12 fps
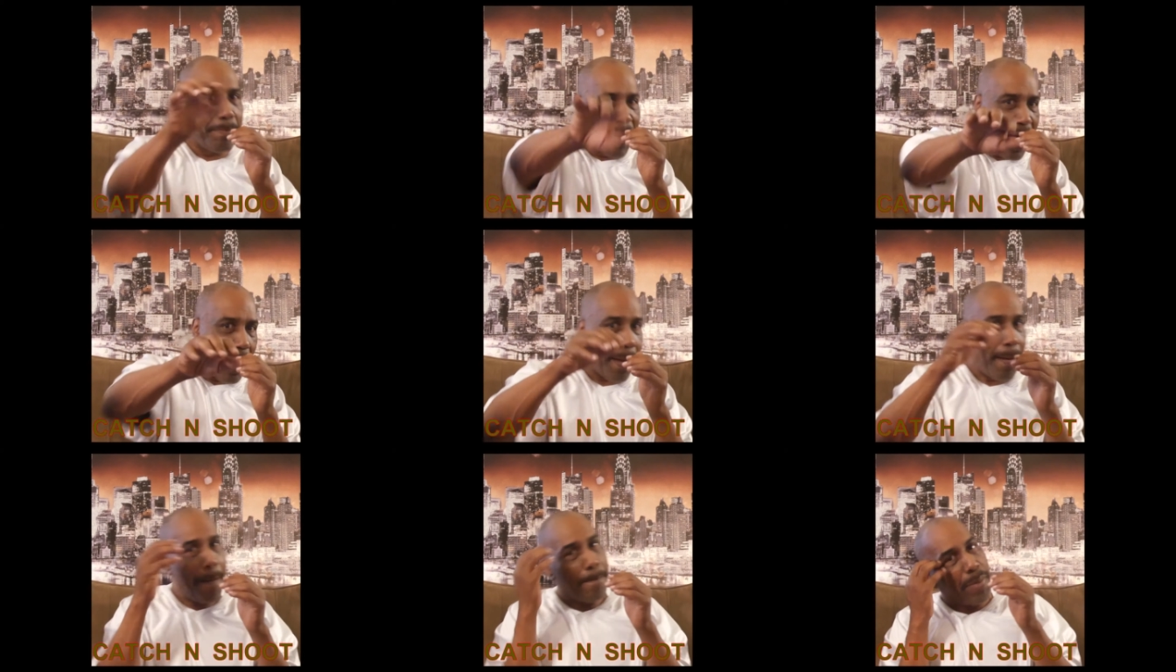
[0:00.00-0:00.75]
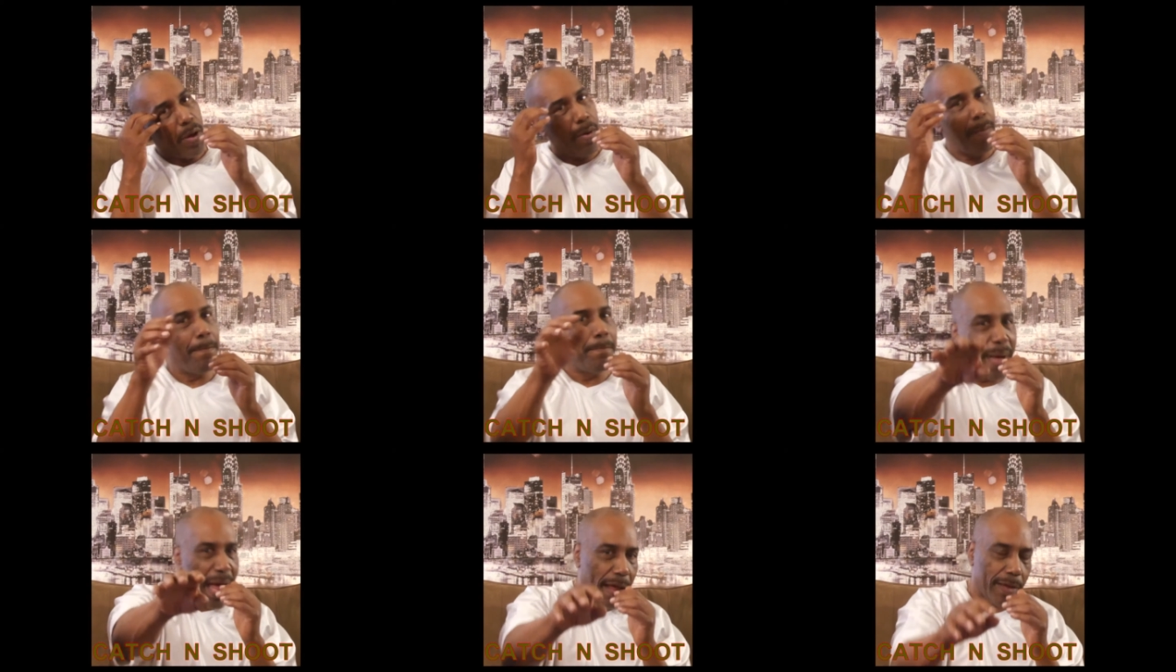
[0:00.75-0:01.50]
bam, boom,
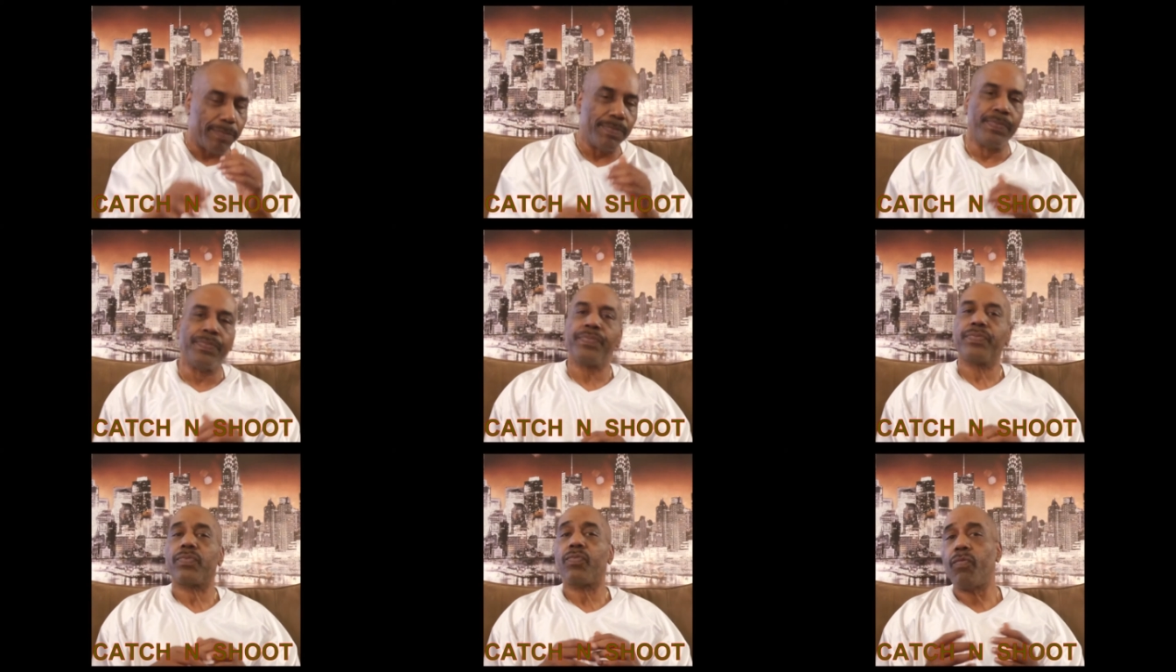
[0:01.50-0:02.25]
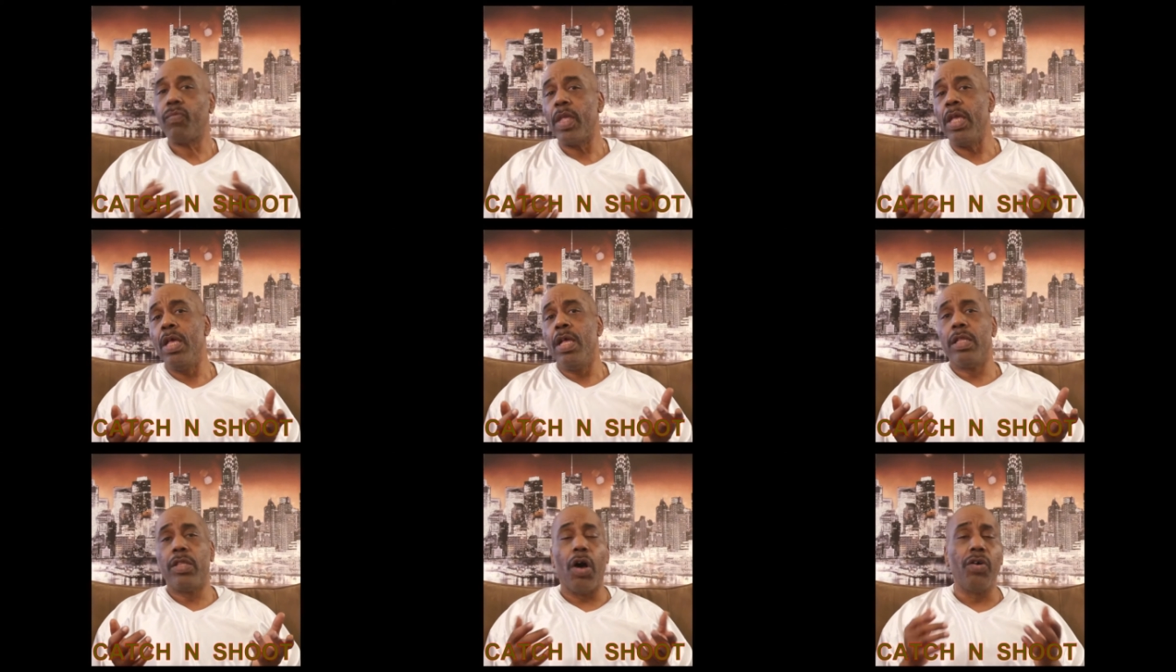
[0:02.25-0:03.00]
bam.
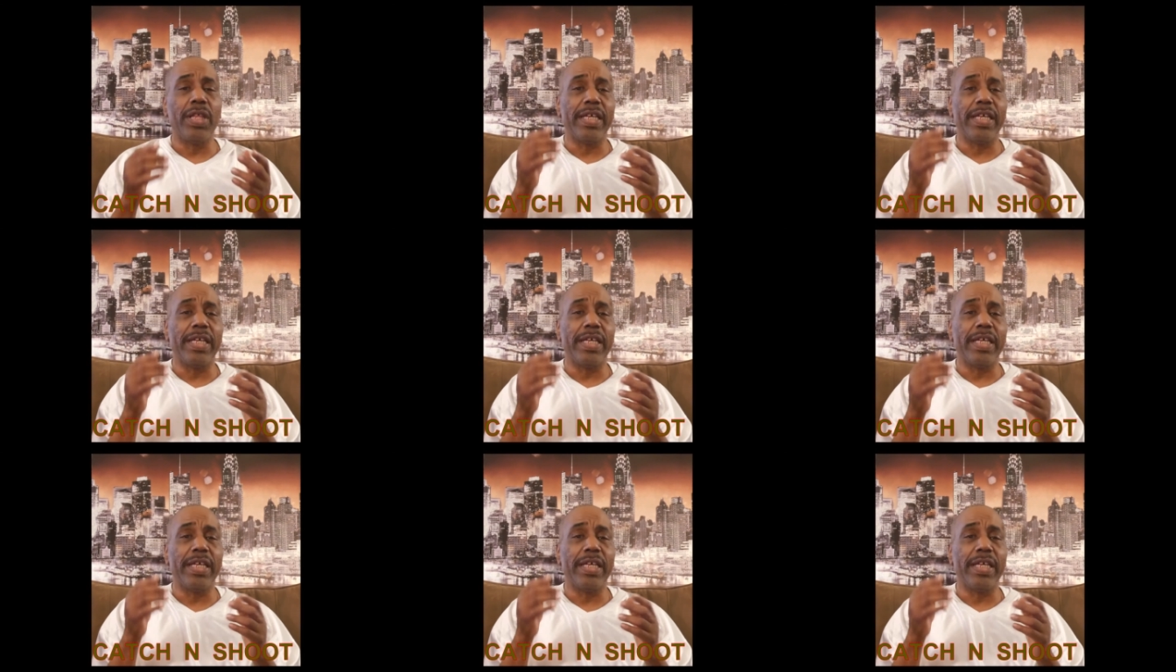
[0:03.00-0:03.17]
Those